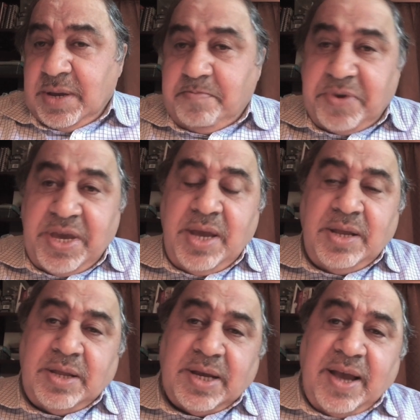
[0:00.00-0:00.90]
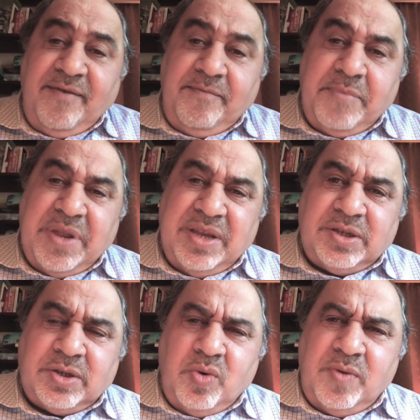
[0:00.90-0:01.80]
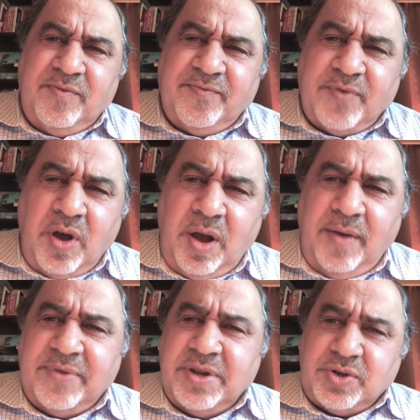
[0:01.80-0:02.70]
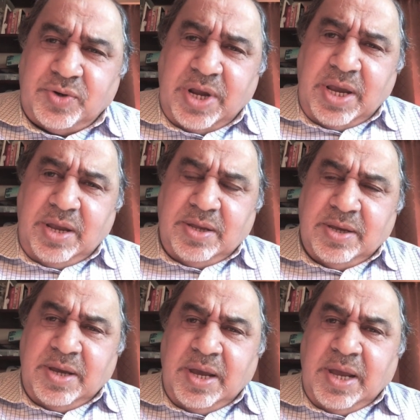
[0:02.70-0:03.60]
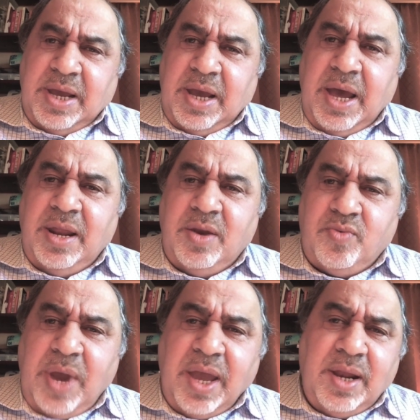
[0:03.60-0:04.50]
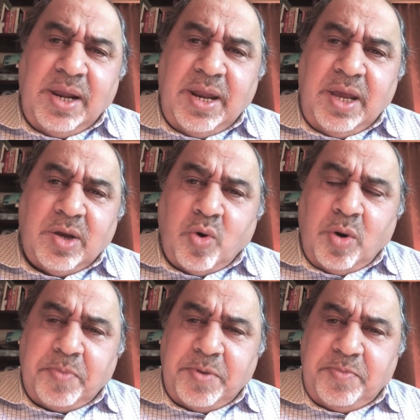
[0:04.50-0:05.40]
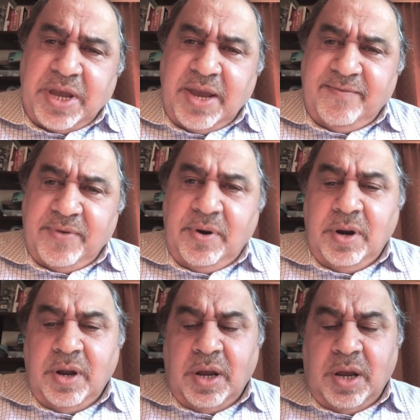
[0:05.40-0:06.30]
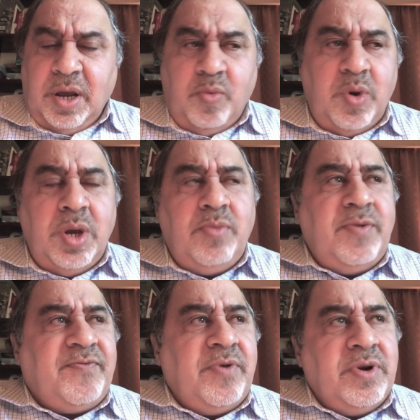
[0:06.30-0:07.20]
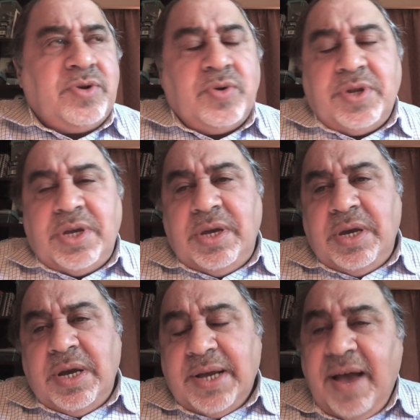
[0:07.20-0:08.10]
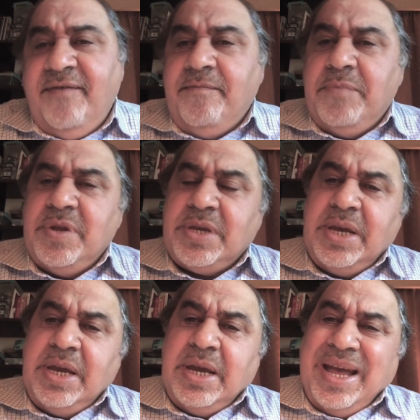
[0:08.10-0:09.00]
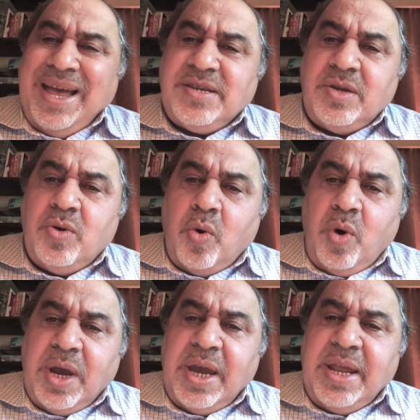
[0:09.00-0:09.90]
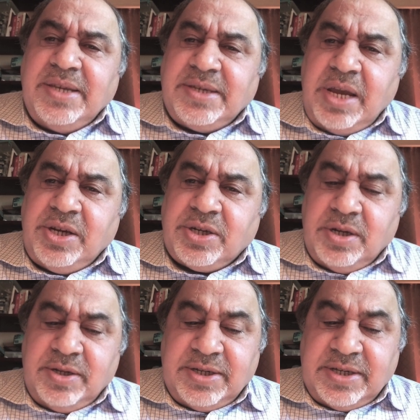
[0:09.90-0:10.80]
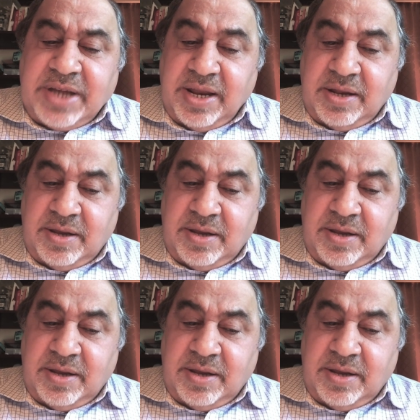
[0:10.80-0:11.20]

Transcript: being that the government is so involved in trade and in regulating corporate behavior, we refer to the government as an organizational state.